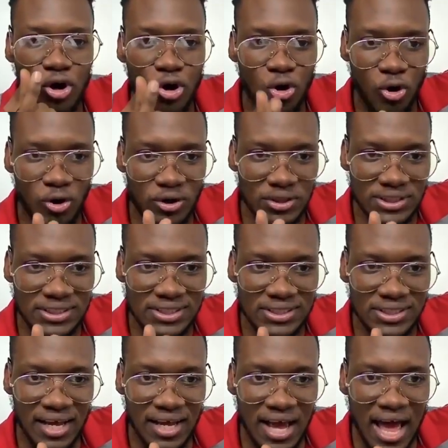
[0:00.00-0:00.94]
how
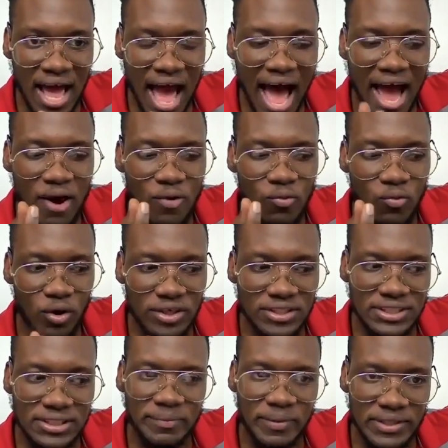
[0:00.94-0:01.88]
close I
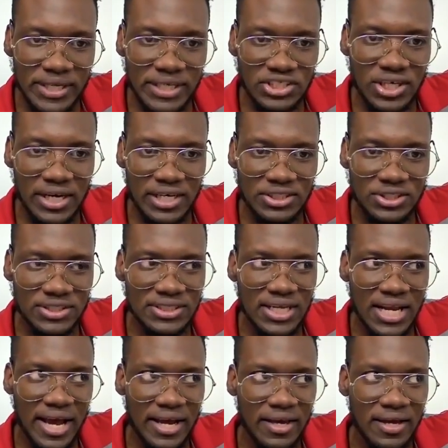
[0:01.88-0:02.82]
was to potentially just
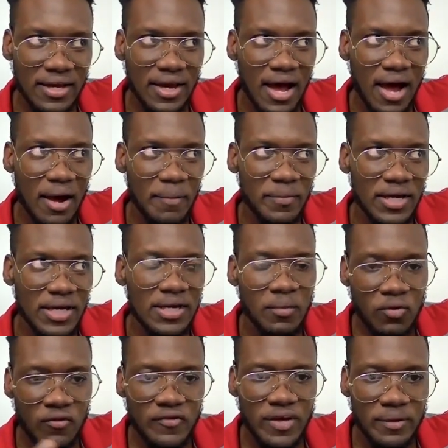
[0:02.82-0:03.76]
like
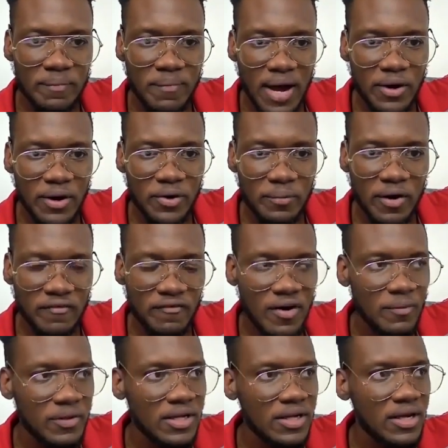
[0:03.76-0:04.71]
either moving in back with my
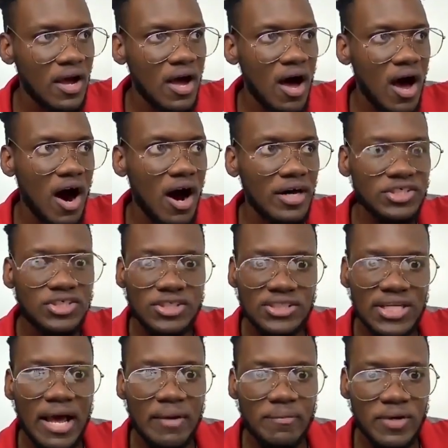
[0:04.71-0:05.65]
family or
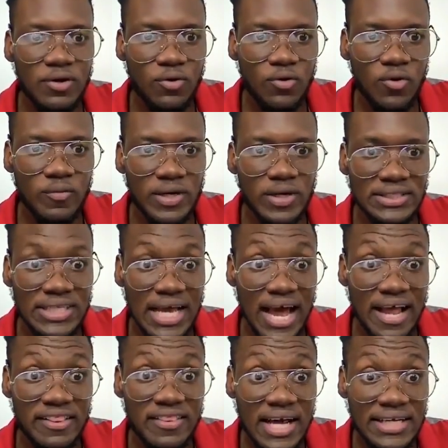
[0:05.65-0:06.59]
just like being homeless.
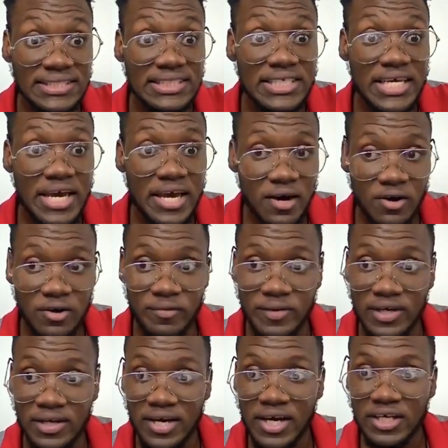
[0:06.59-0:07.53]
And that scared
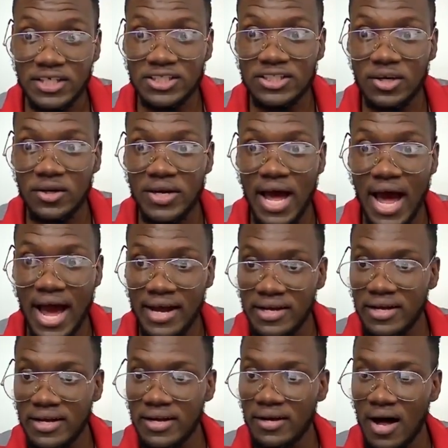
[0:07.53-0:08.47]
me. So the
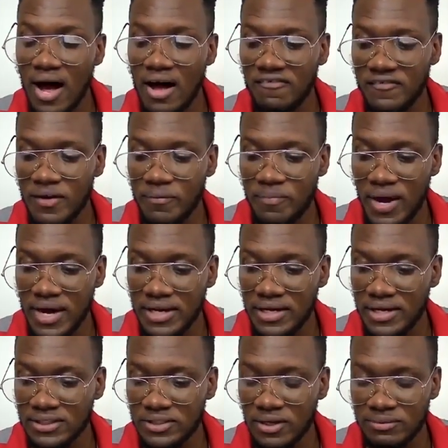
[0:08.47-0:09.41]
idea of the
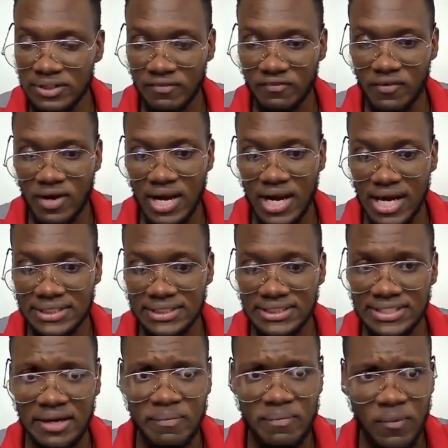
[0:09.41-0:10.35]
panic in terms of
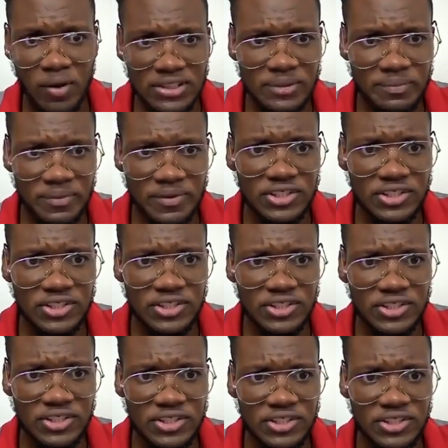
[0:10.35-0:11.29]
realizing that the multiple
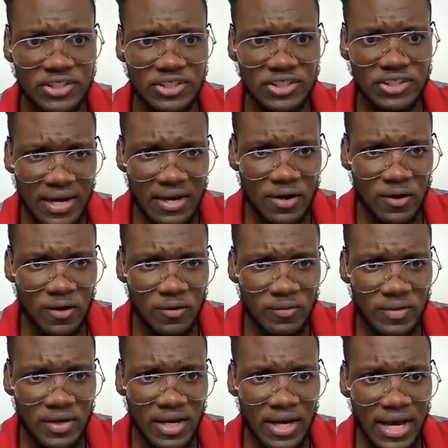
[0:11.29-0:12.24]
streams of
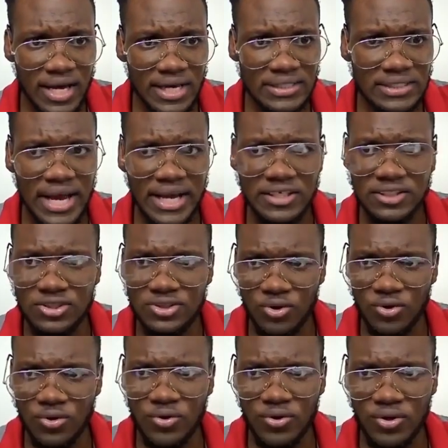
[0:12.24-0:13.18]
income is like
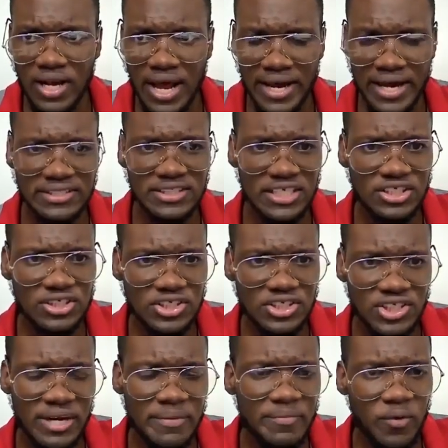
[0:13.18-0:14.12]
so like it's
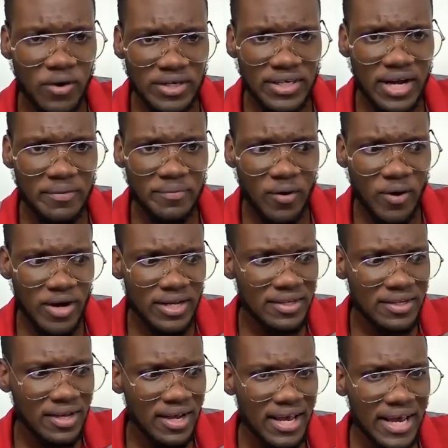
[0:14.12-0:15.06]
such an important
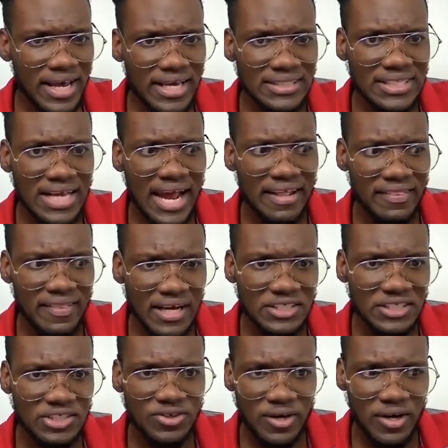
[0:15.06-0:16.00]
point. Is like
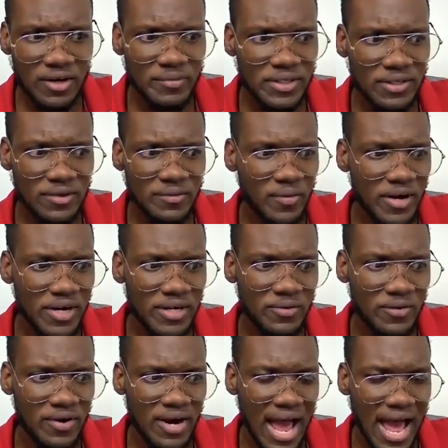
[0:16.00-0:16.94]
that triggered me to the
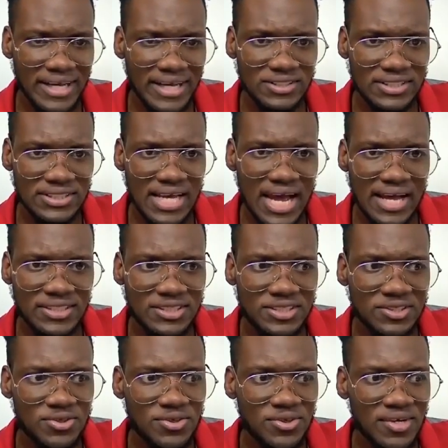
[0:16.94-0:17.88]
point where I just had
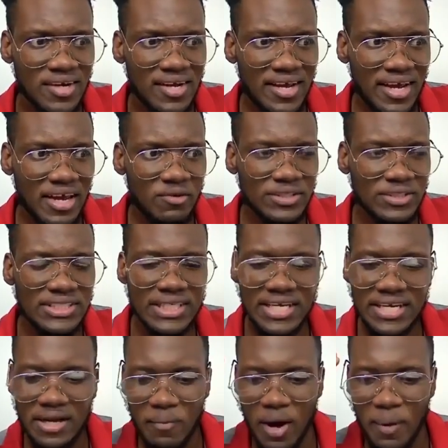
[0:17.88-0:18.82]
to it was
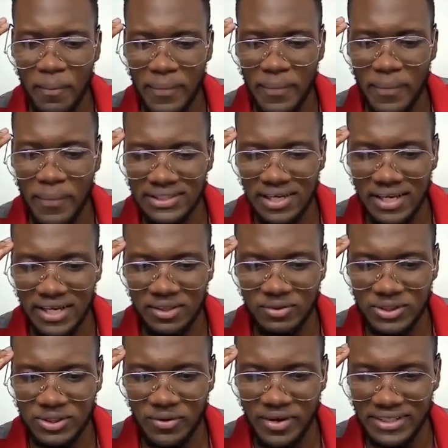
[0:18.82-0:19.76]
either my mental
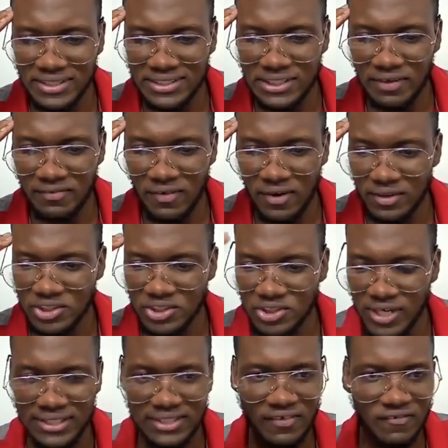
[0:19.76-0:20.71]
health was going to suffer or
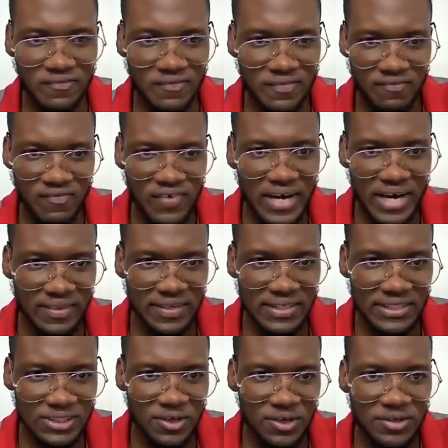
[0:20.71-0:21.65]
trying to figure
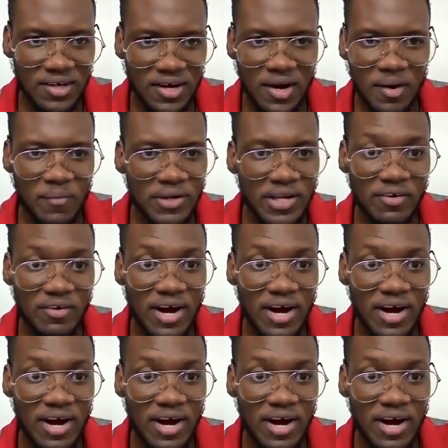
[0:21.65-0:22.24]
things out, but I